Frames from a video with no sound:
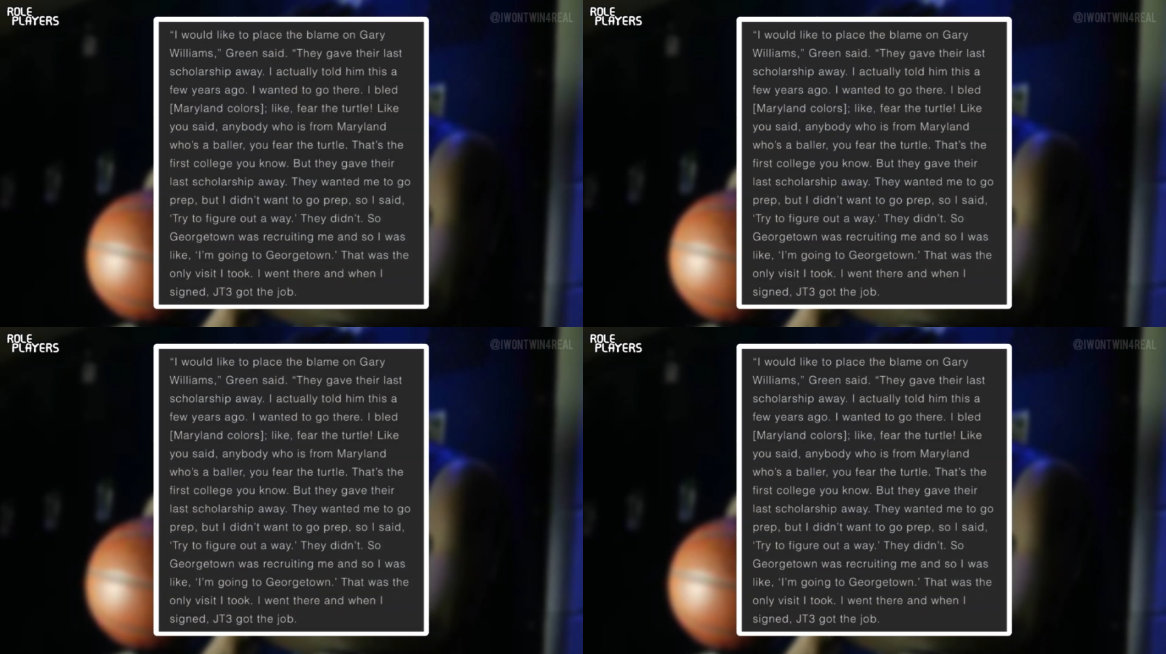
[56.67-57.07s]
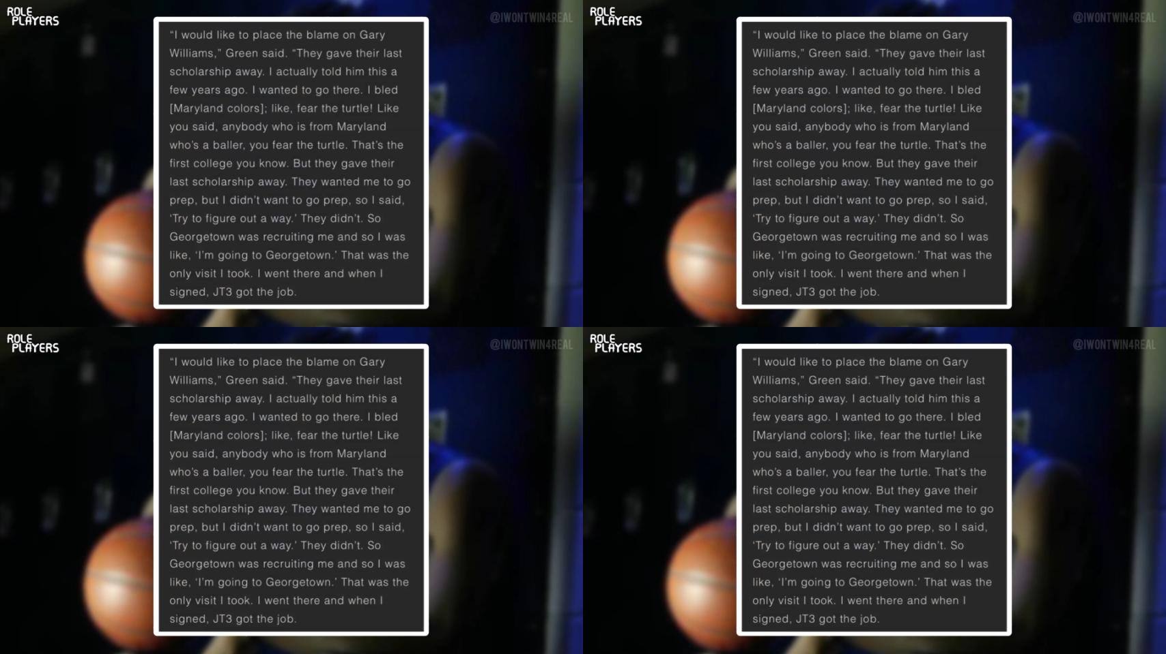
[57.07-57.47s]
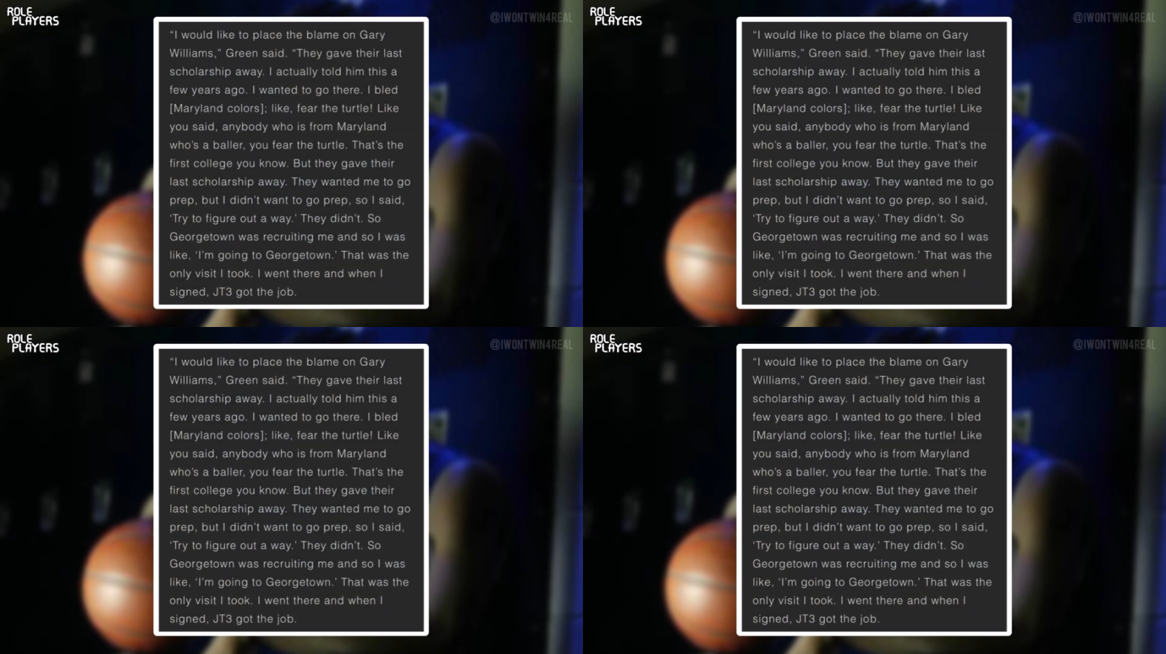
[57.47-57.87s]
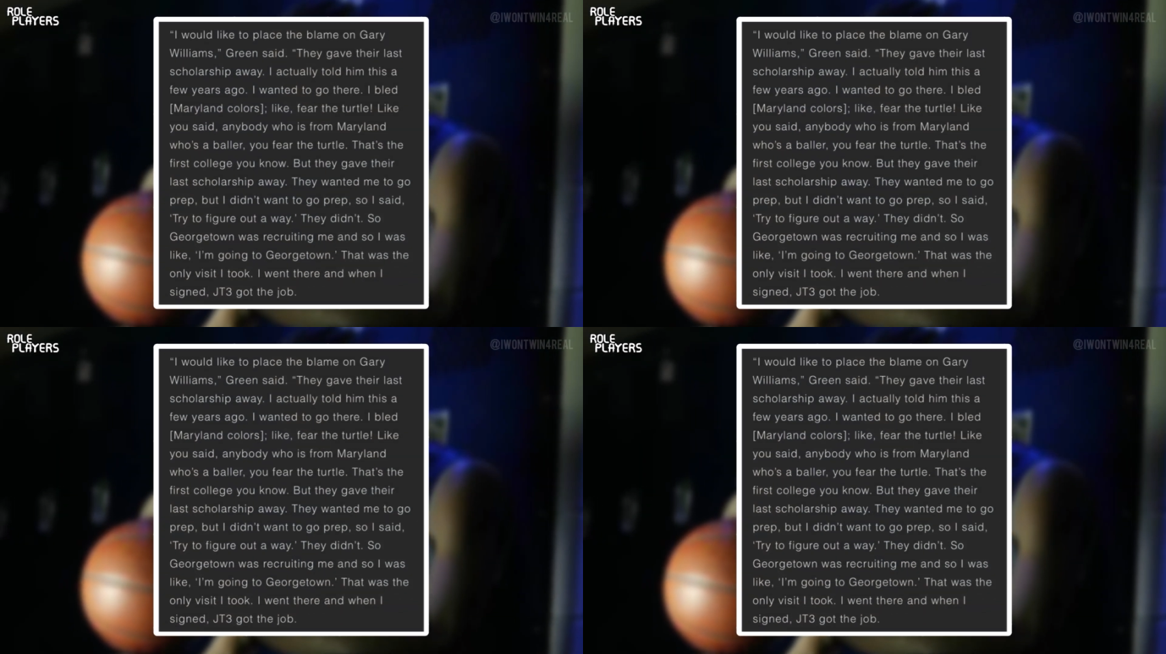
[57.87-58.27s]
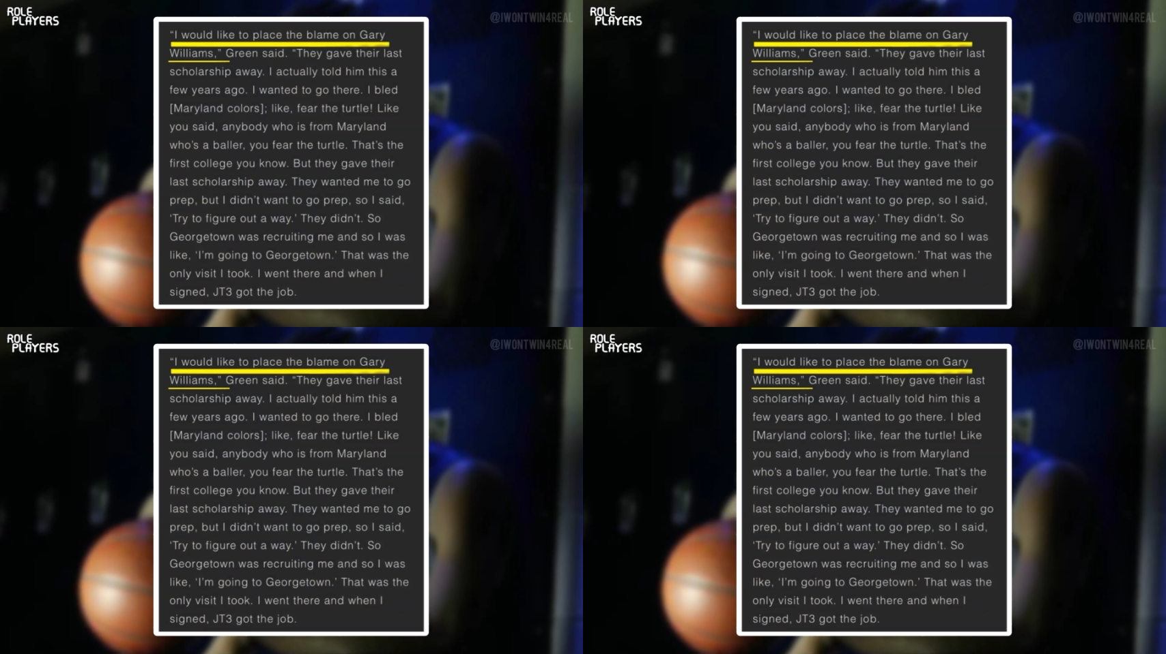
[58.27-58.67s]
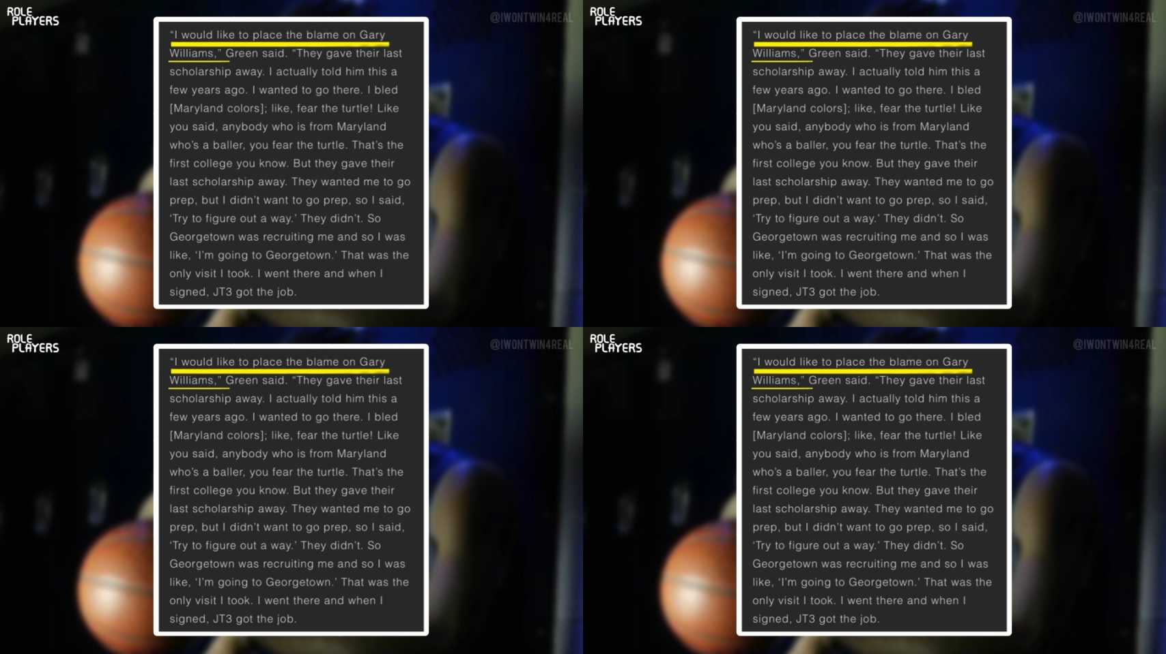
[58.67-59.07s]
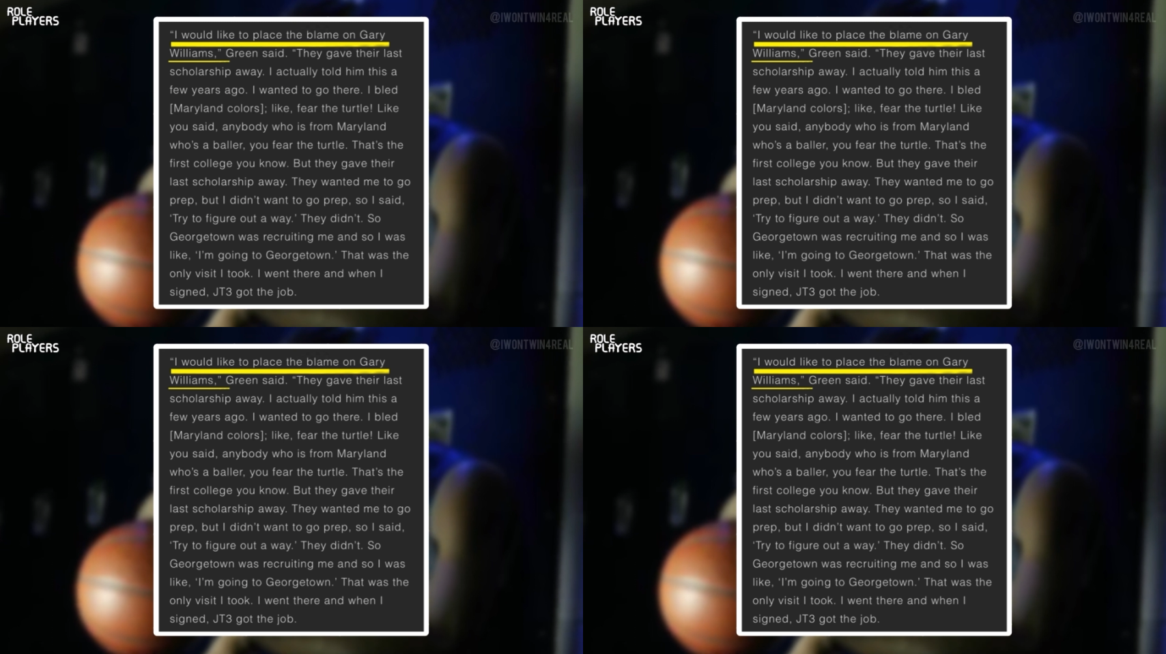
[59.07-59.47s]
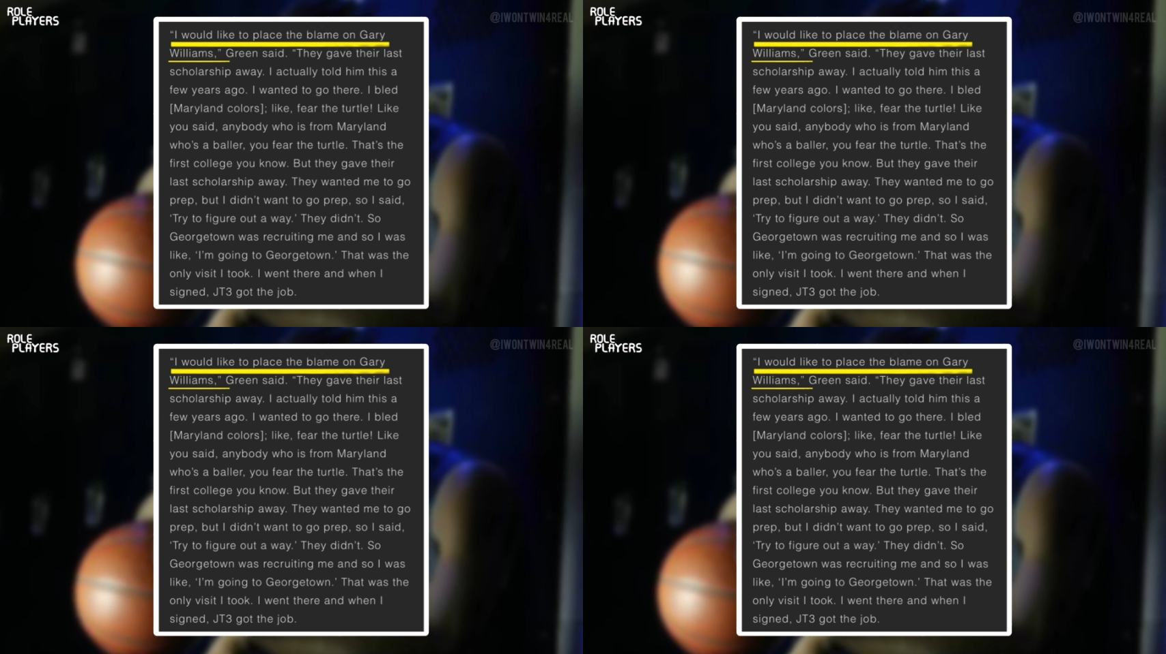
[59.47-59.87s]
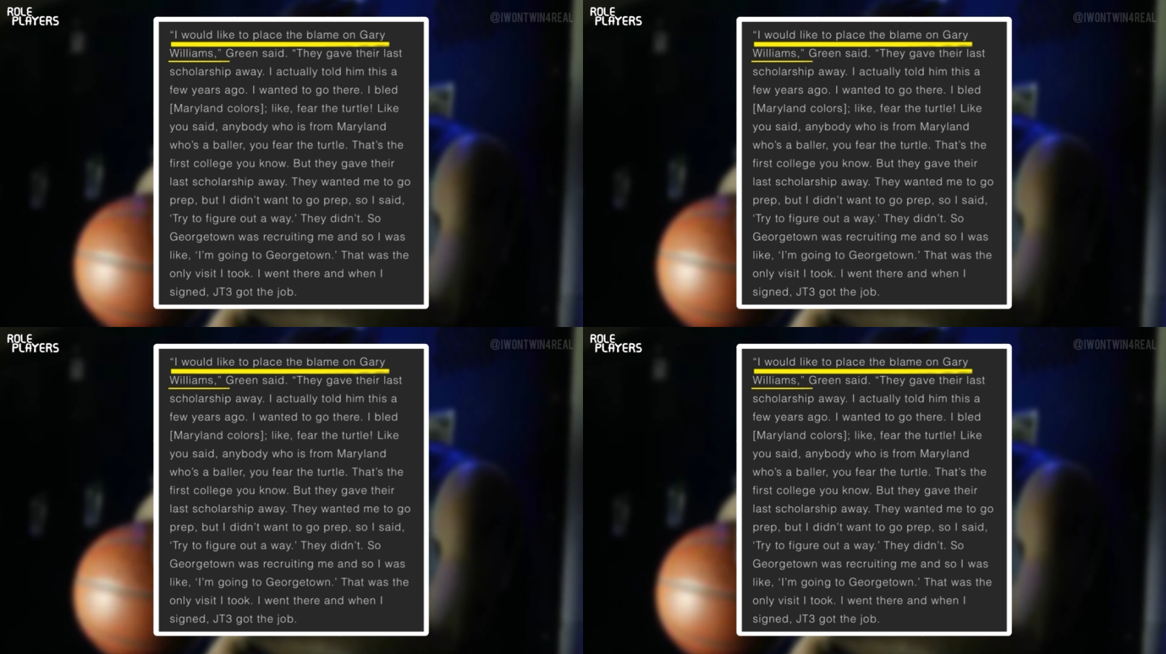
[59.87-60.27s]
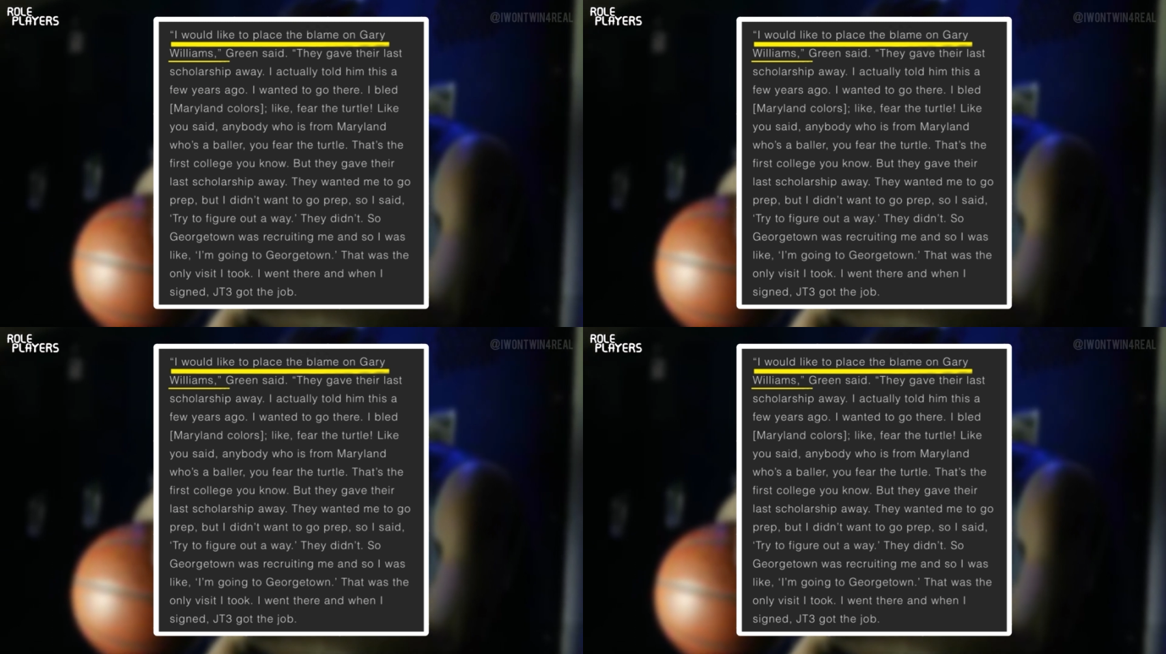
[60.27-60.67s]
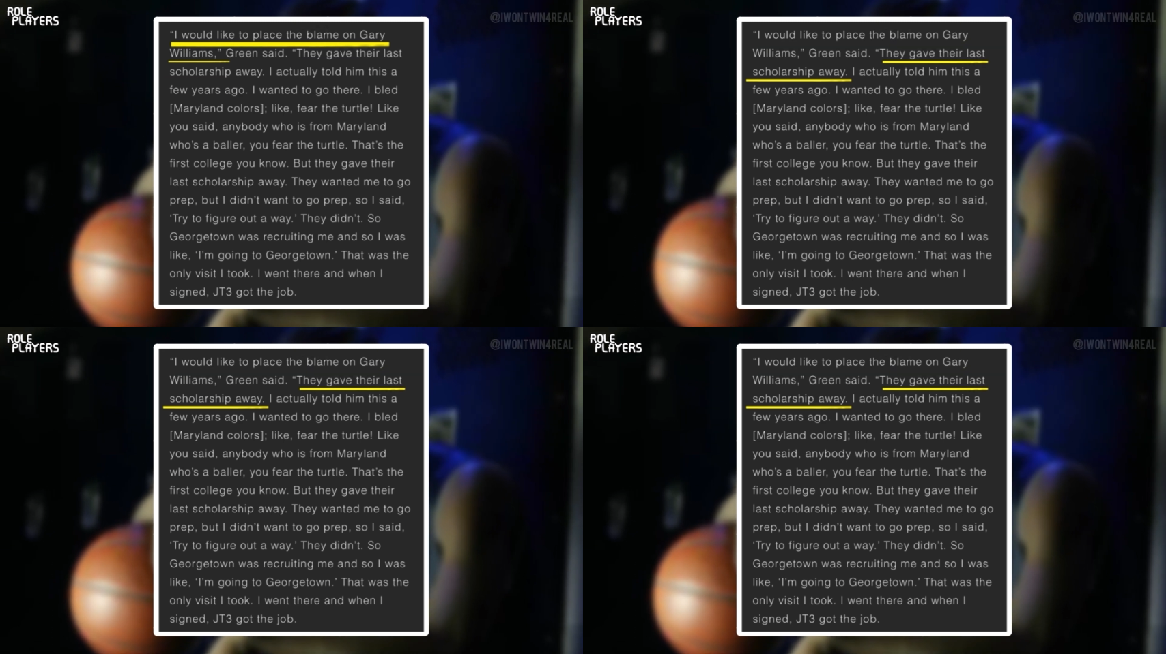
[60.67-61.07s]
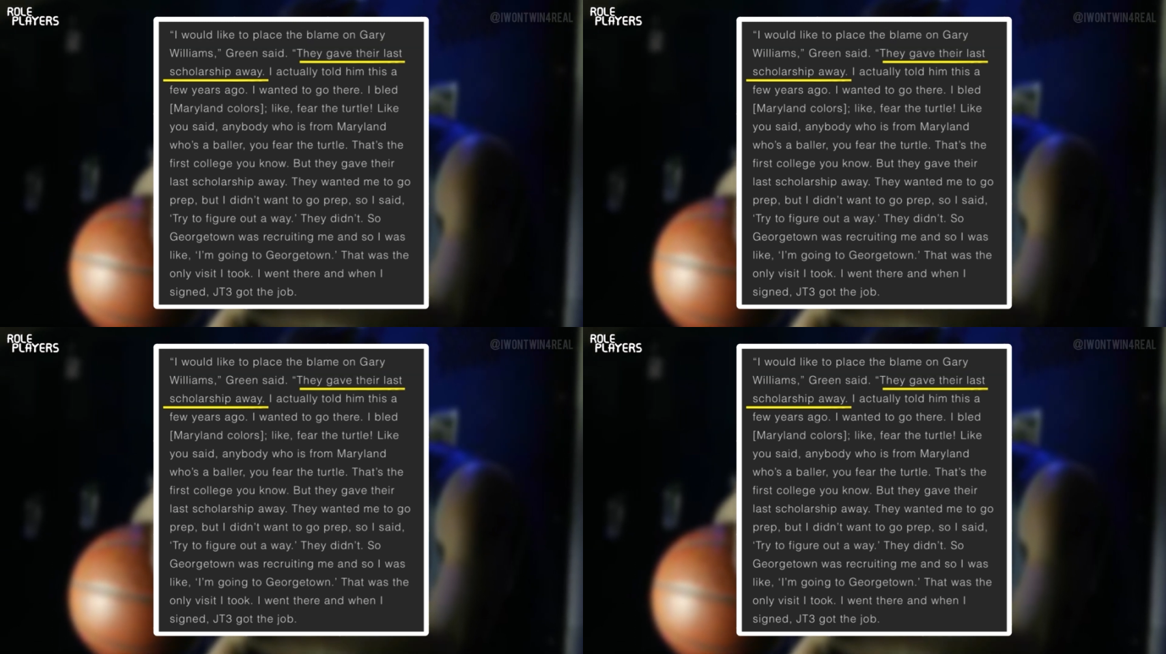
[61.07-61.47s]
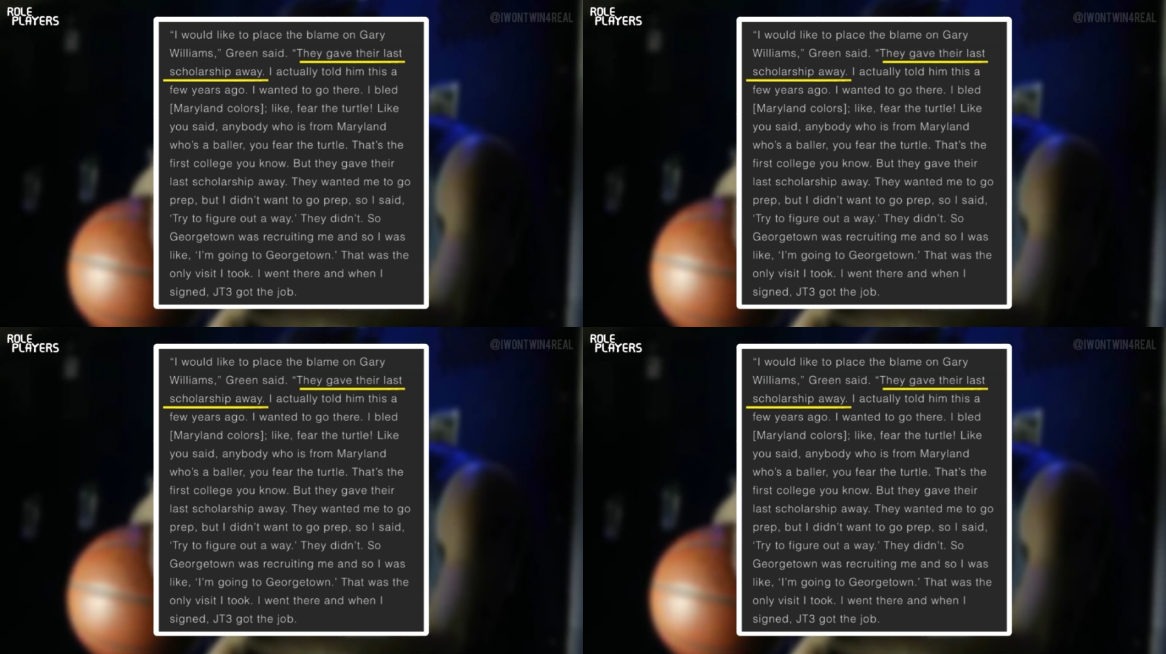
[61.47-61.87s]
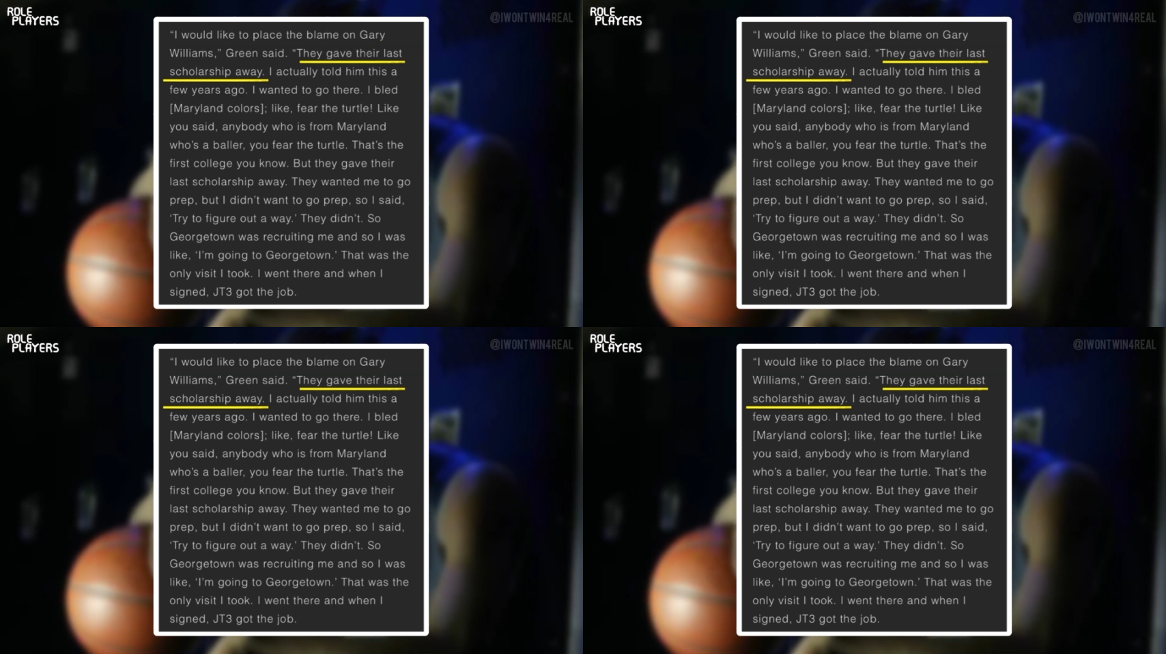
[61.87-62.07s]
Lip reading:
No face is visible, so there are no lips to read.